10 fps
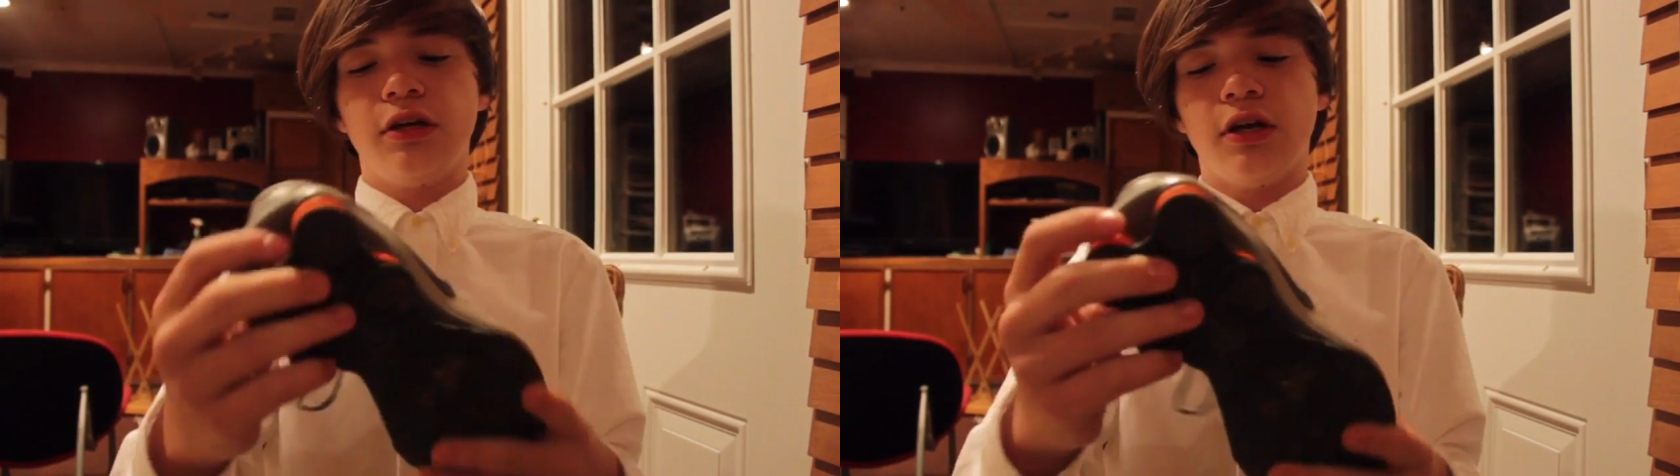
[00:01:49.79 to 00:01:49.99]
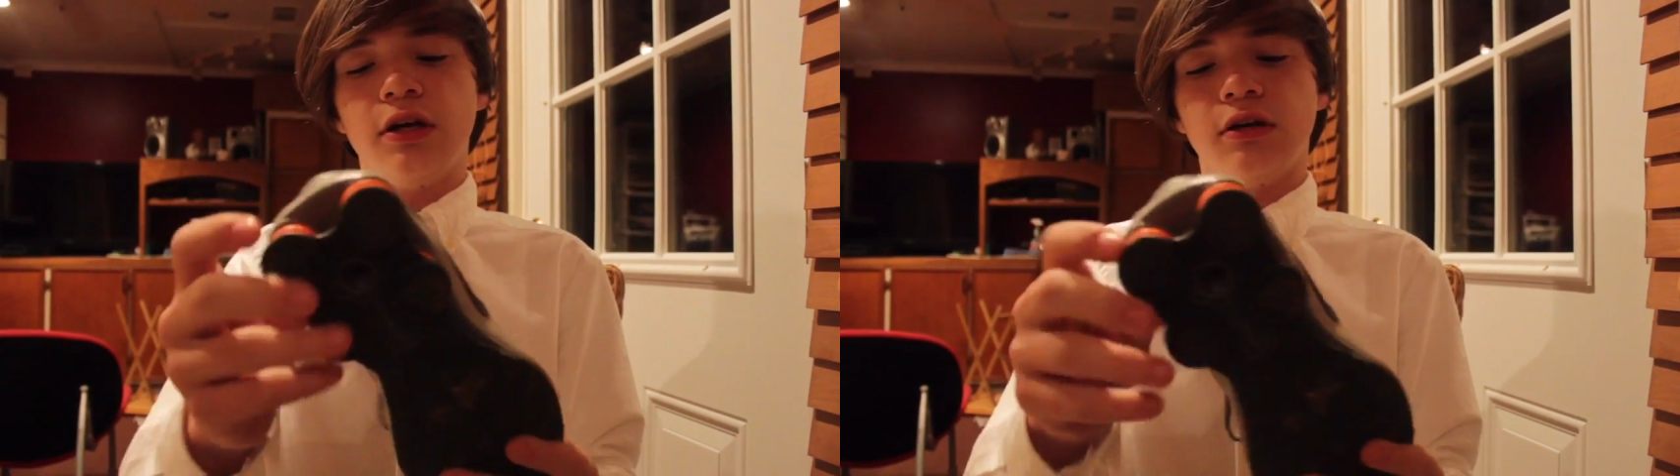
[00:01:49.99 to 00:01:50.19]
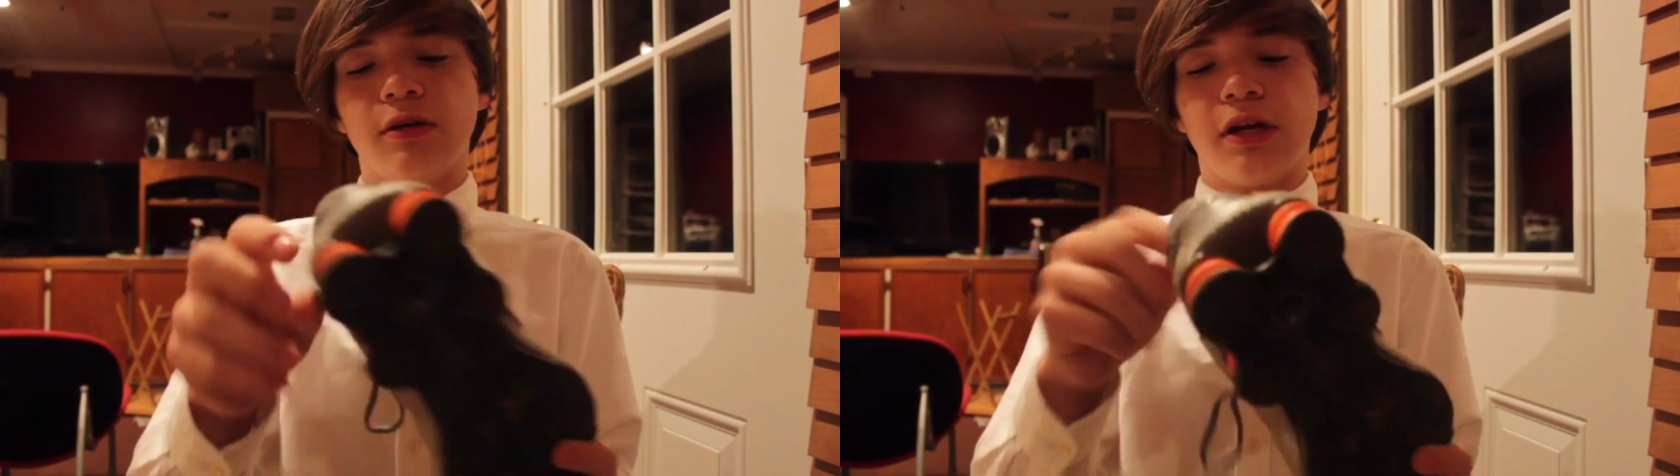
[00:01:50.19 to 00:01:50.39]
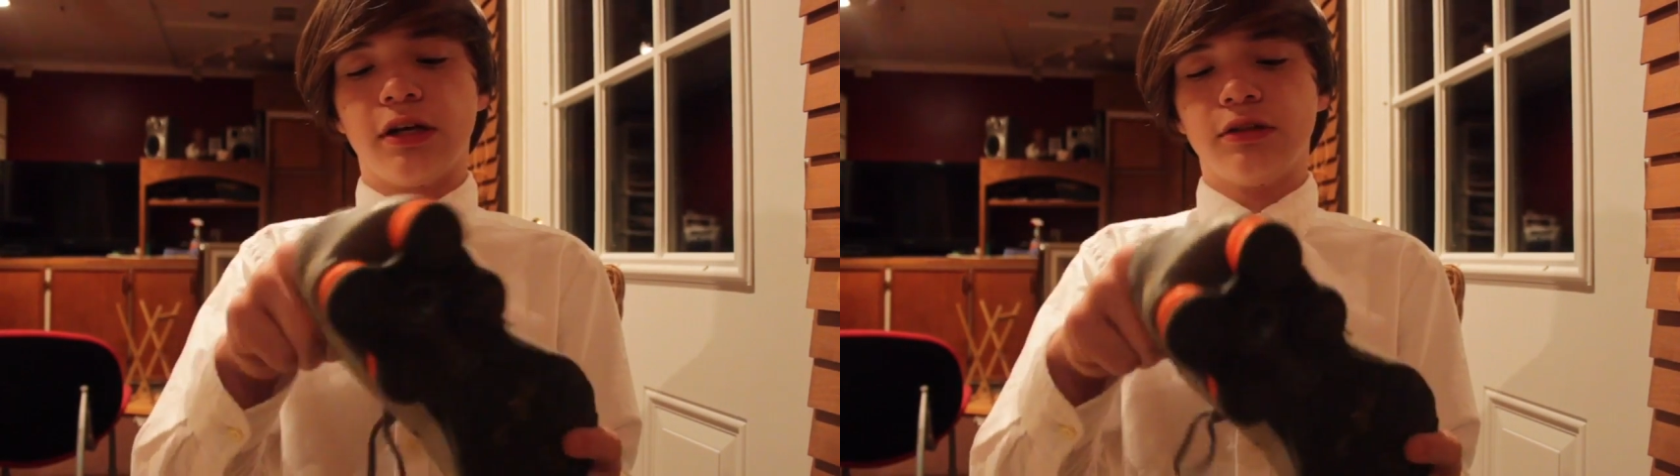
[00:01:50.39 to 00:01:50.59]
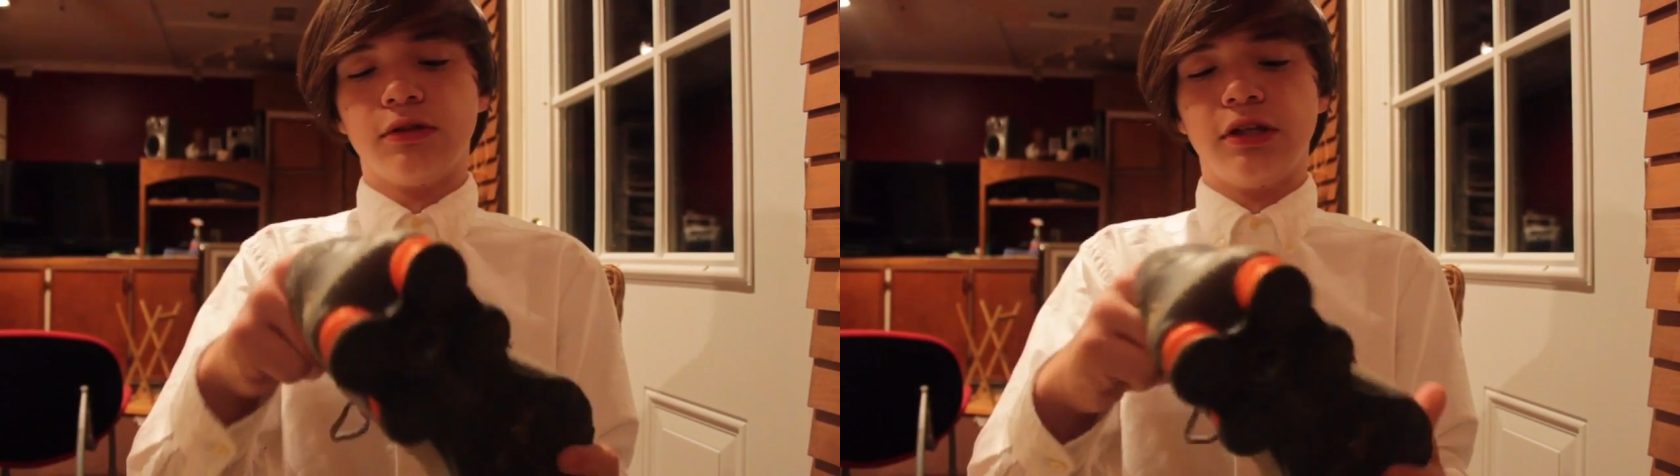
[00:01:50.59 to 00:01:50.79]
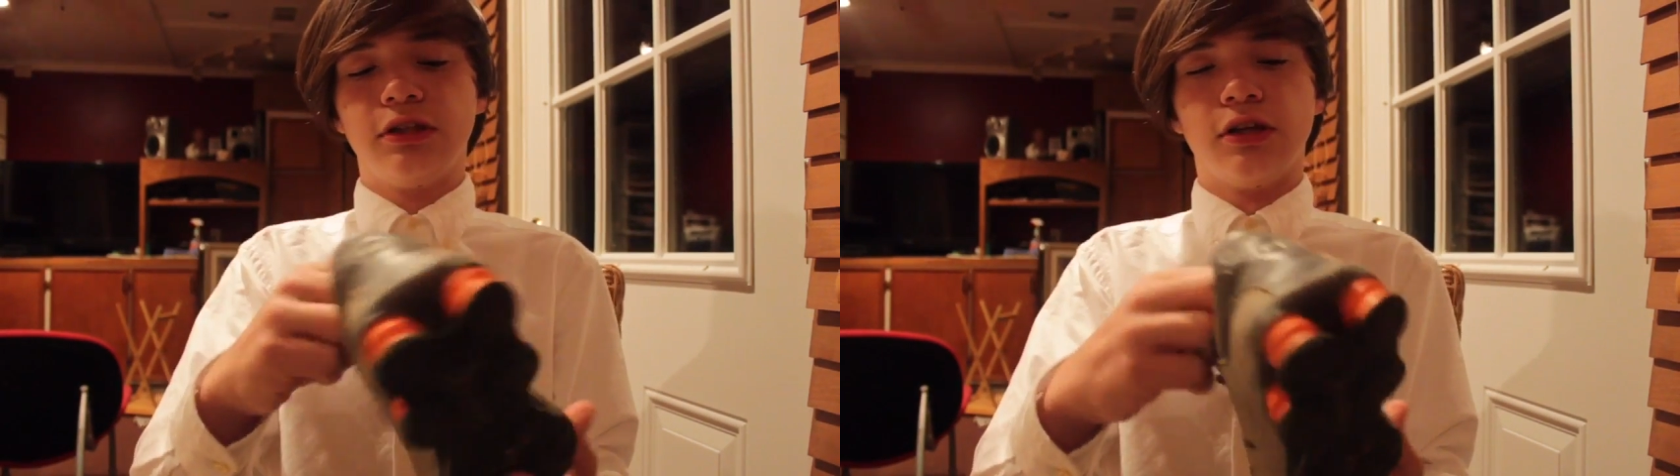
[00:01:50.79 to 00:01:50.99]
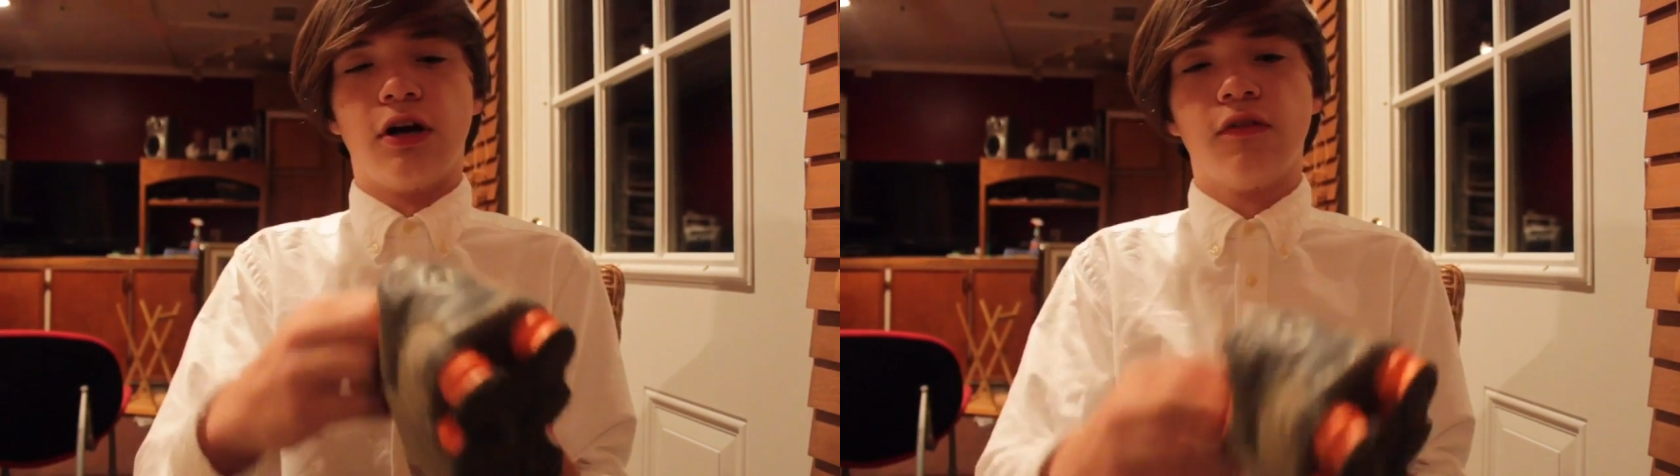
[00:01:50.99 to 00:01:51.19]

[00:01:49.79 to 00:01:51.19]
now. I guess we'll get to the on